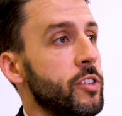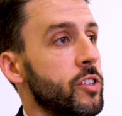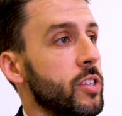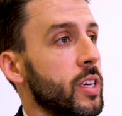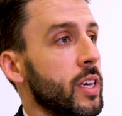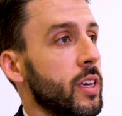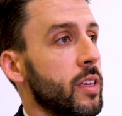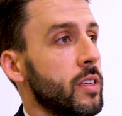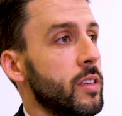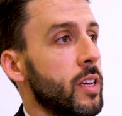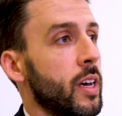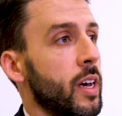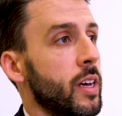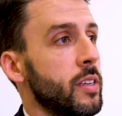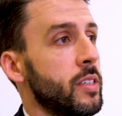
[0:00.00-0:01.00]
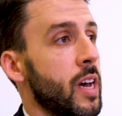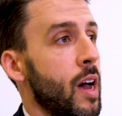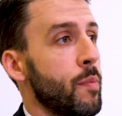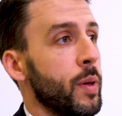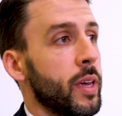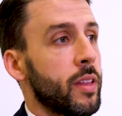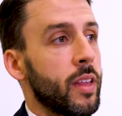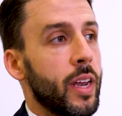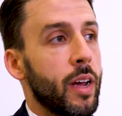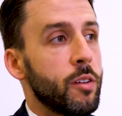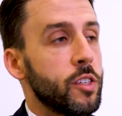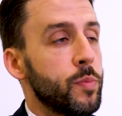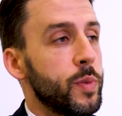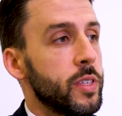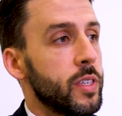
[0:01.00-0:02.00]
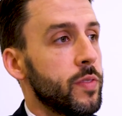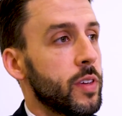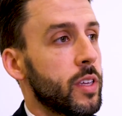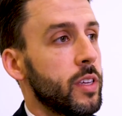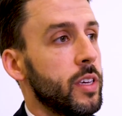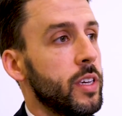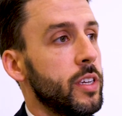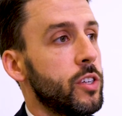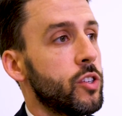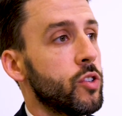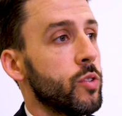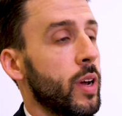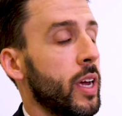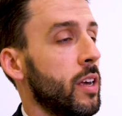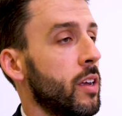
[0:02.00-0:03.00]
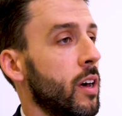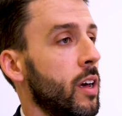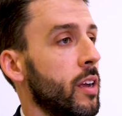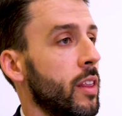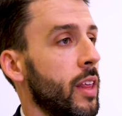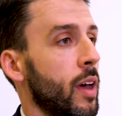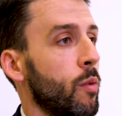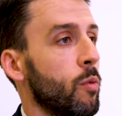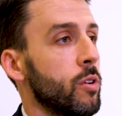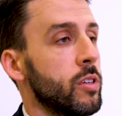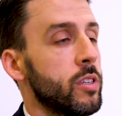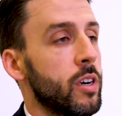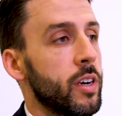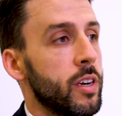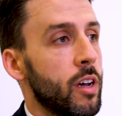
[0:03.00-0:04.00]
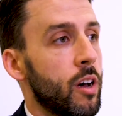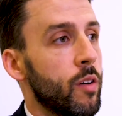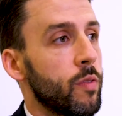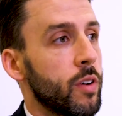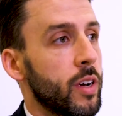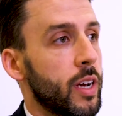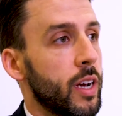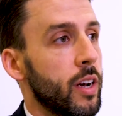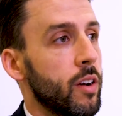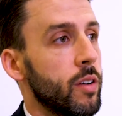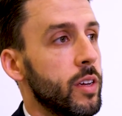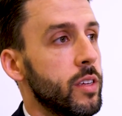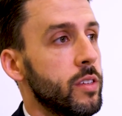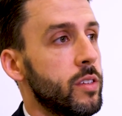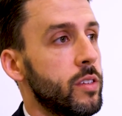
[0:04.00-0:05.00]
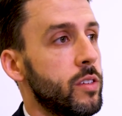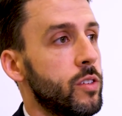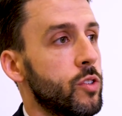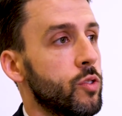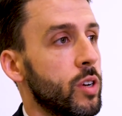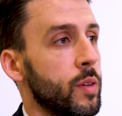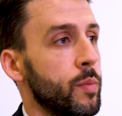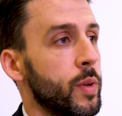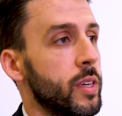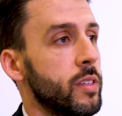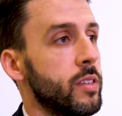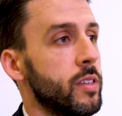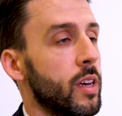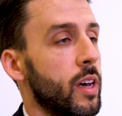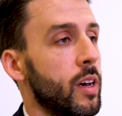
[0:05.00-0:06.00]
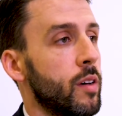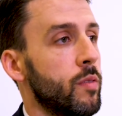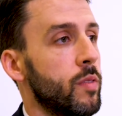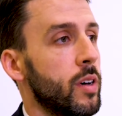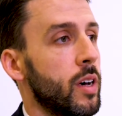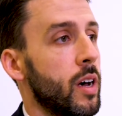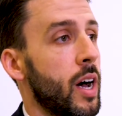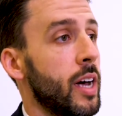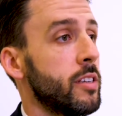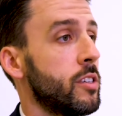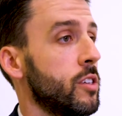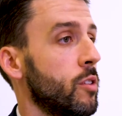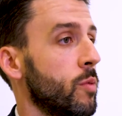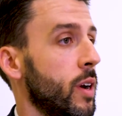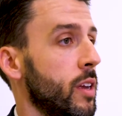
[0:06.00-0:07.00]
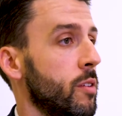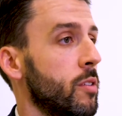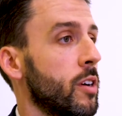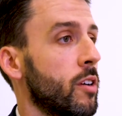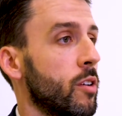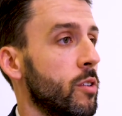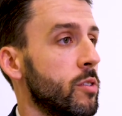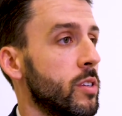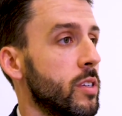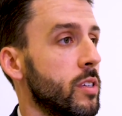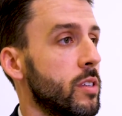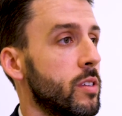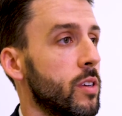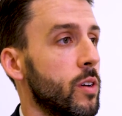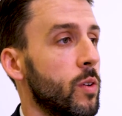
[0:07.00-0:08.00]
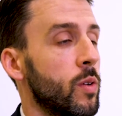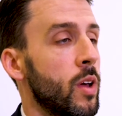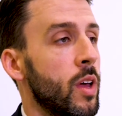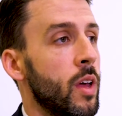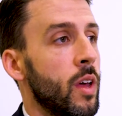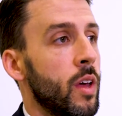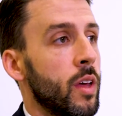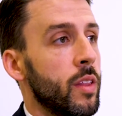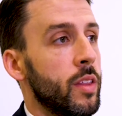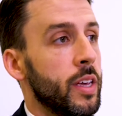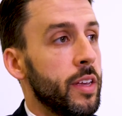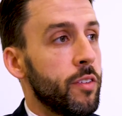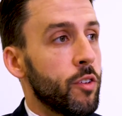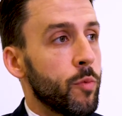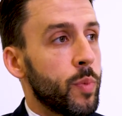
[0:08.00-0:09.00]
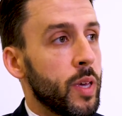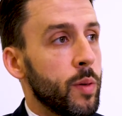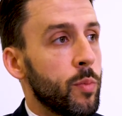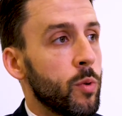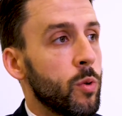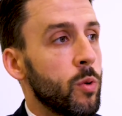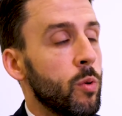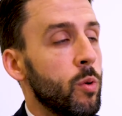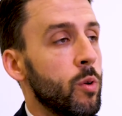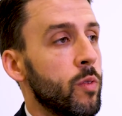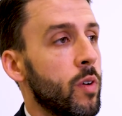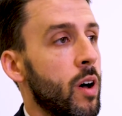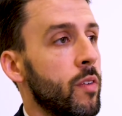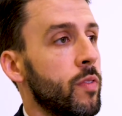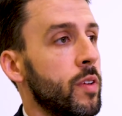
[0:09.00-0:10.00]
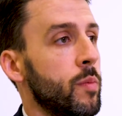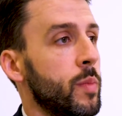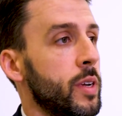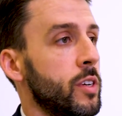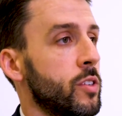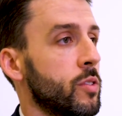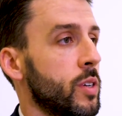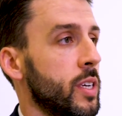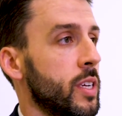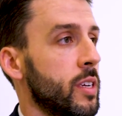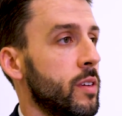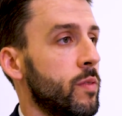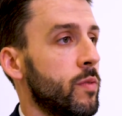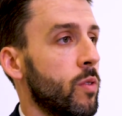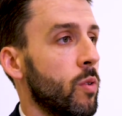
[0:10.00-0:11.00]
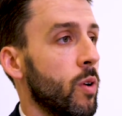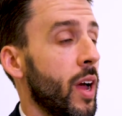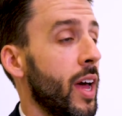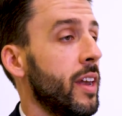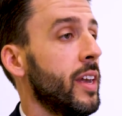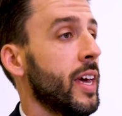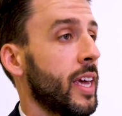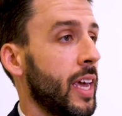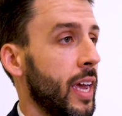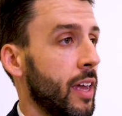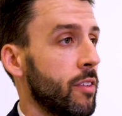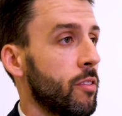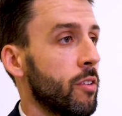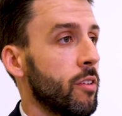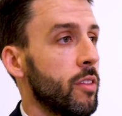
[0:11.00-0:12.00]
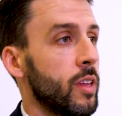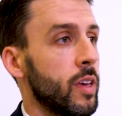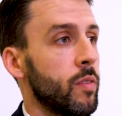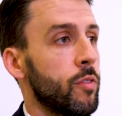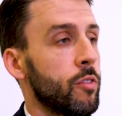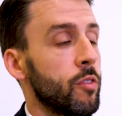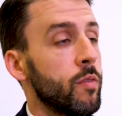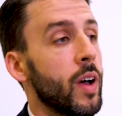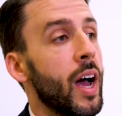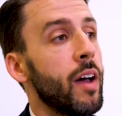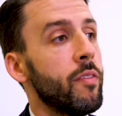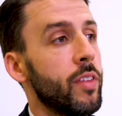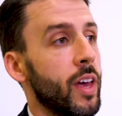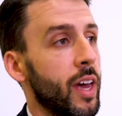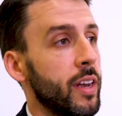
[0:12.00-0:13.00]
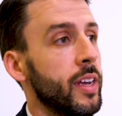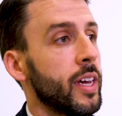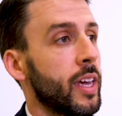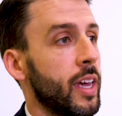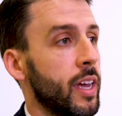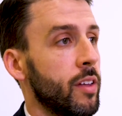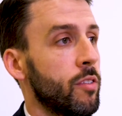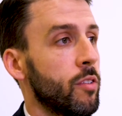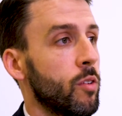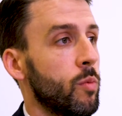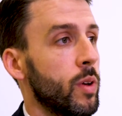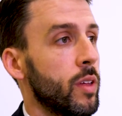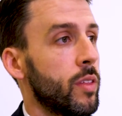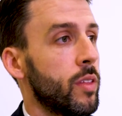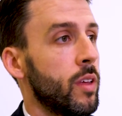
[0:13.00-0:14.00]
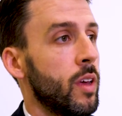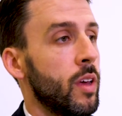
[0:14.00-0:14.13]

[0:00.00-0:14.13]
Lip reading: interesting topic that I was specifically trained on and that we're starting to offer here is treatments of osteoradionecrosis. So these are people who have often been treated for head and neck cancer, and they've survived the head and neck cancer with